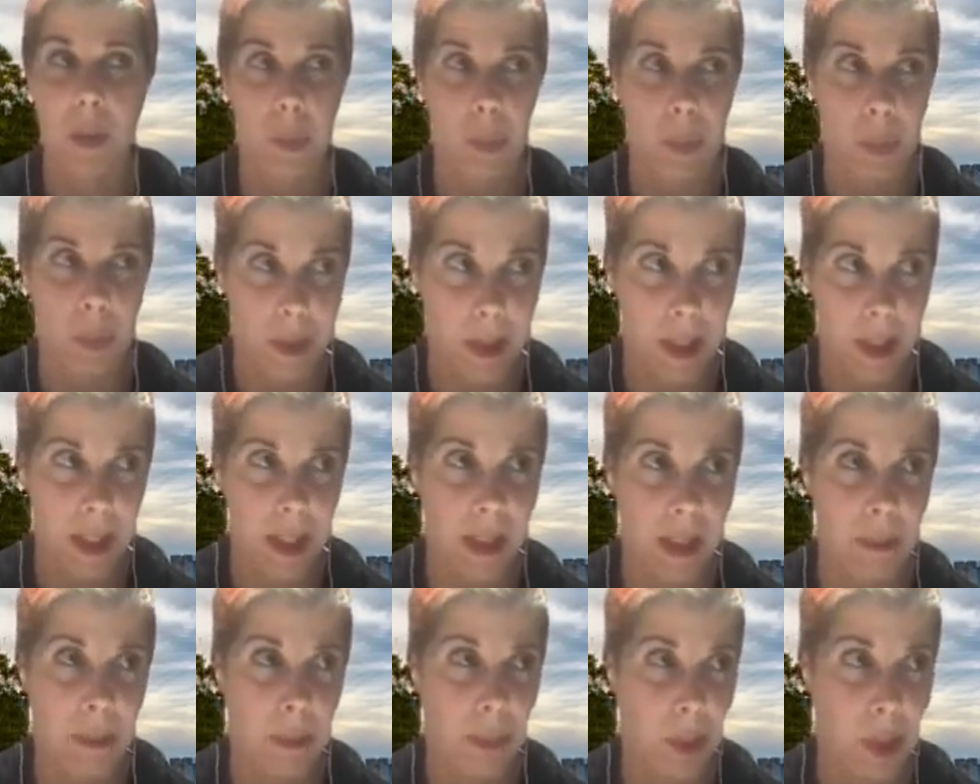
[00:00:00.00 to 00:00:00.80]

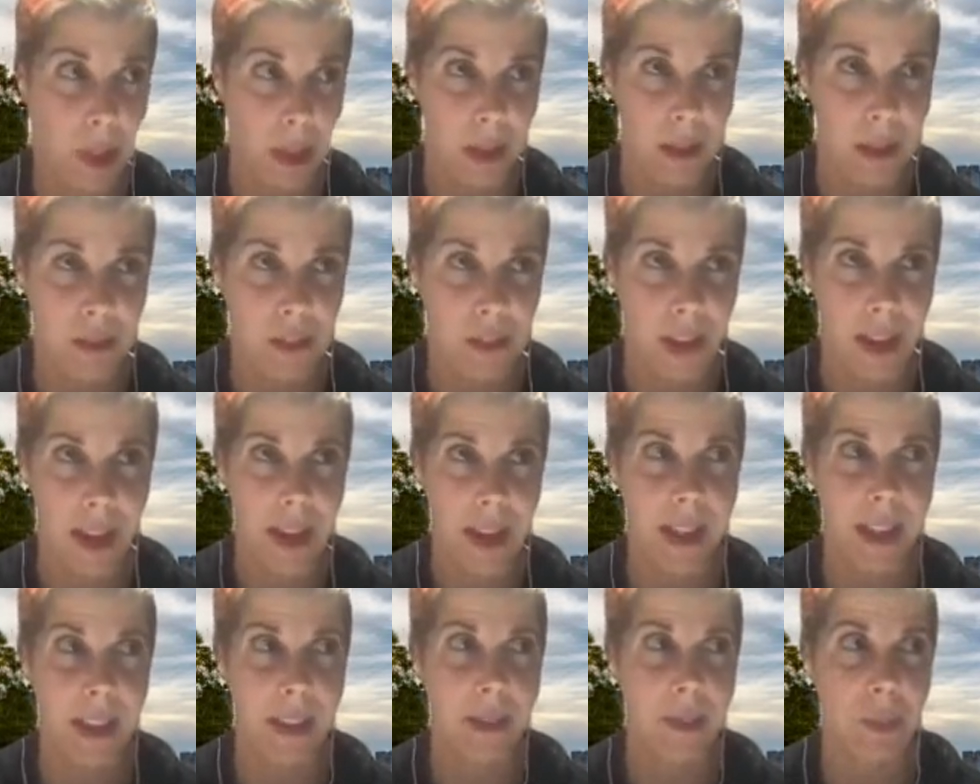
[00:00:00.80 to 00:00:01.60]

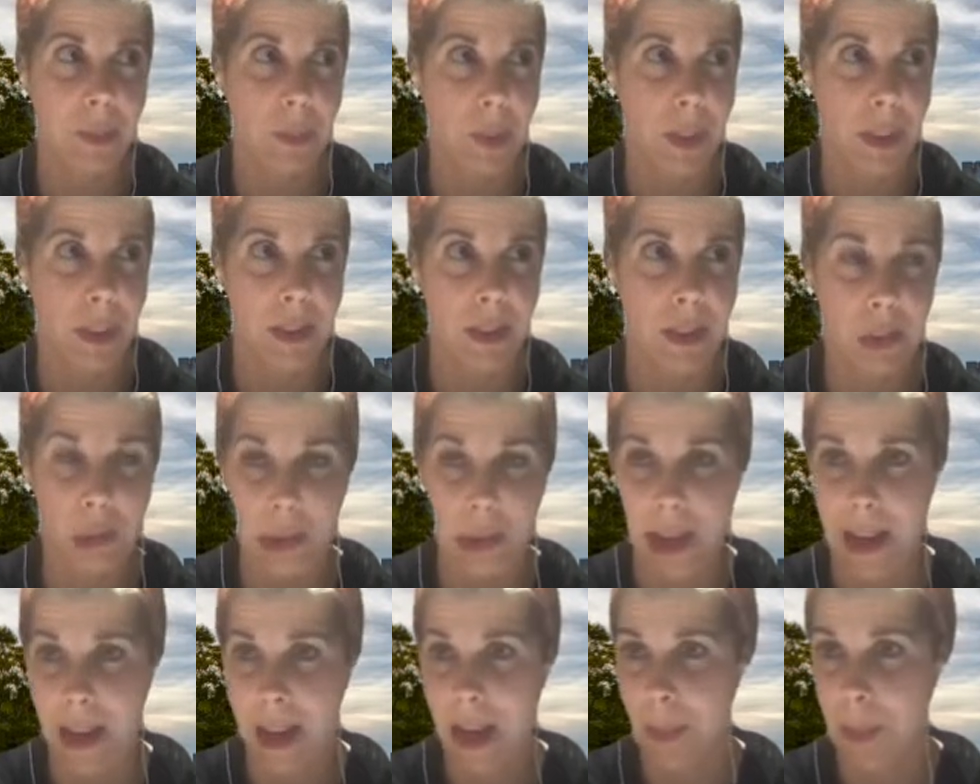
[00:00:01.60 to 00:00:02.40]
predefined,
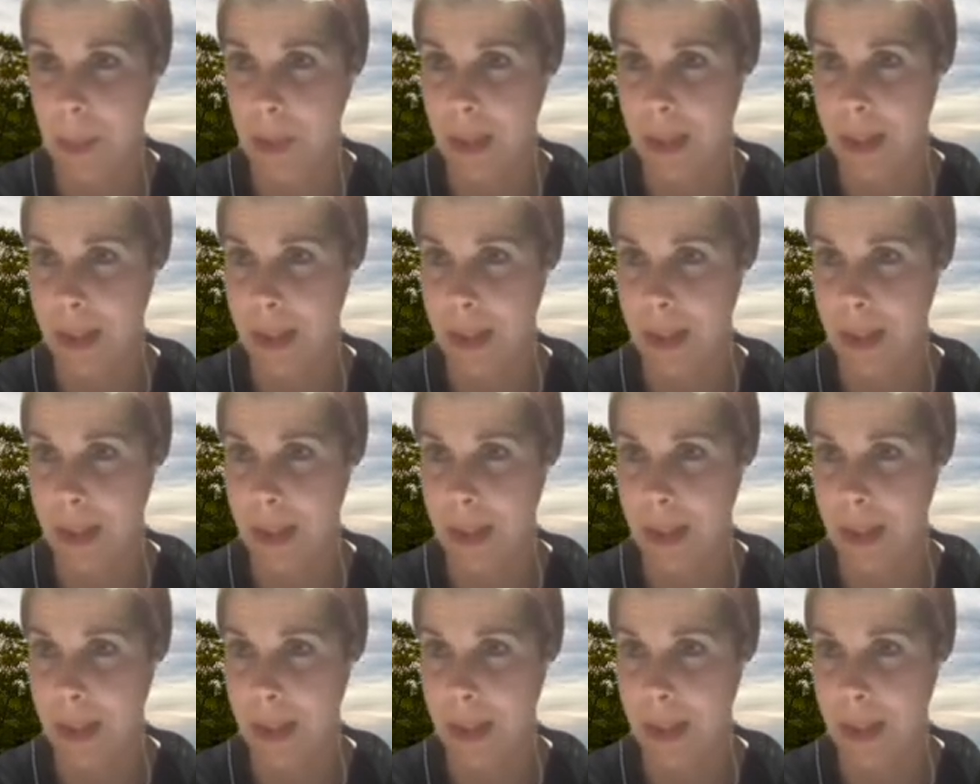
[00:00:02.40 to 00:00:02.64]
prescribed